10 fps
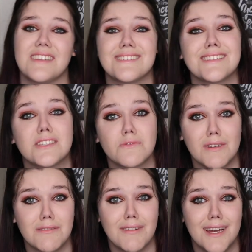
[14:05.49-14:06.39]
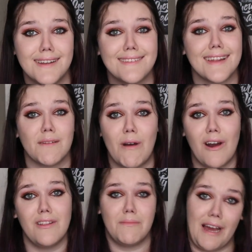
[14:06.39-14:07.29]
Unless it's sweet red, then I'm
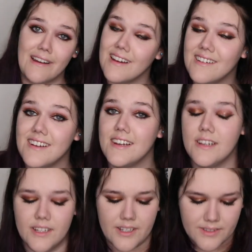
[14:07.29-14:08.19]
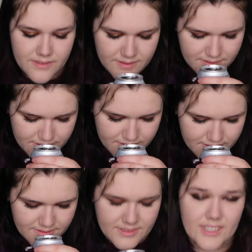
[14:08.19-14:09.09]
all about it.
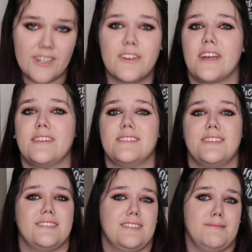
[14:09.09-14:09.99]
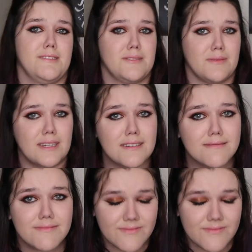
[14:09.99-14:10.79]
Oh god, this doesn't smell sweet.